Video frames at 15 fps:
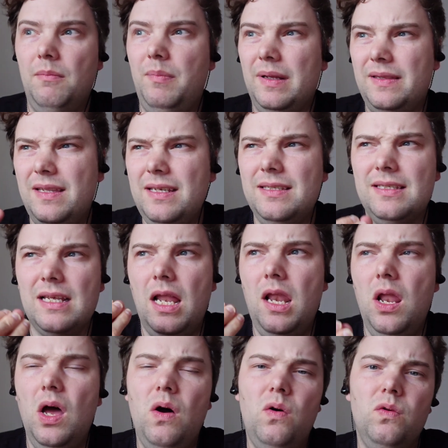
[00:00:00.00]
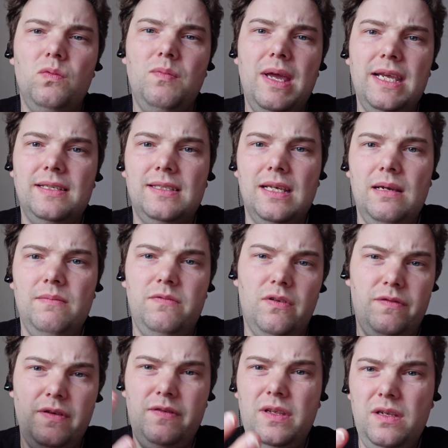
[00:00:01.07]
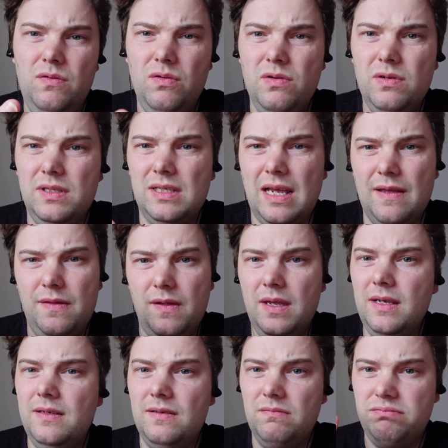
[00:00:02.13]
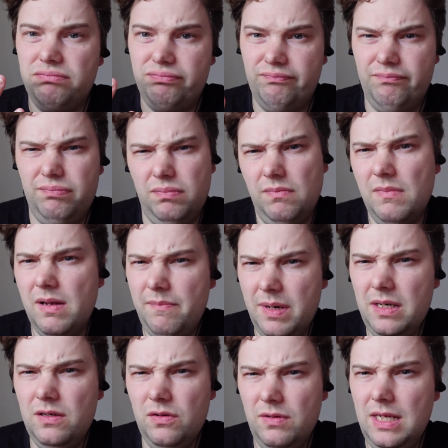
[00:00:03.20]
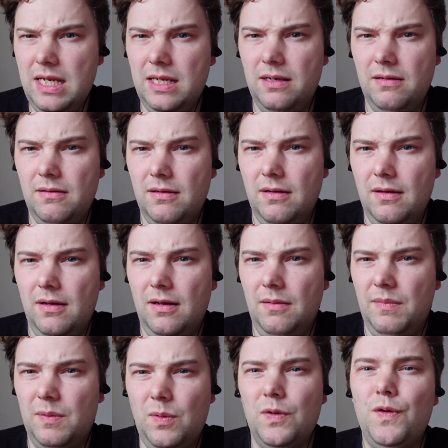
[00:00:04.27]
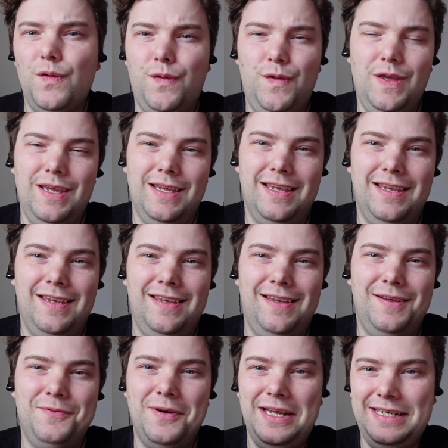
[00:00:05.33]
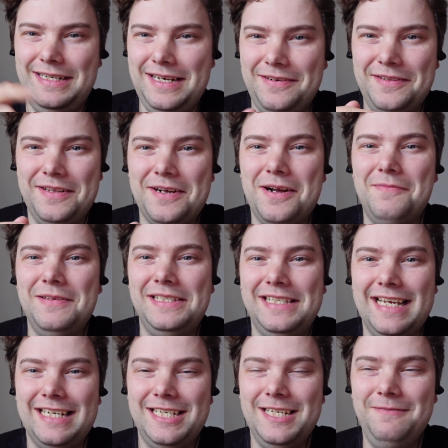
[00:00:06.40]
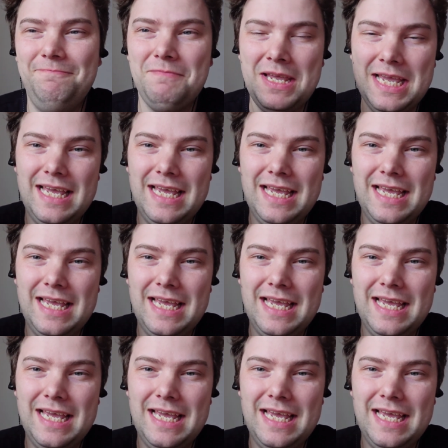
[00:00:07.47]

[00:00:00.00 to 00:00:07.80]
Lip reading: But this alone makes them for 50 euros, I think, a bit unique. But what do you think? Write it down in the comment section.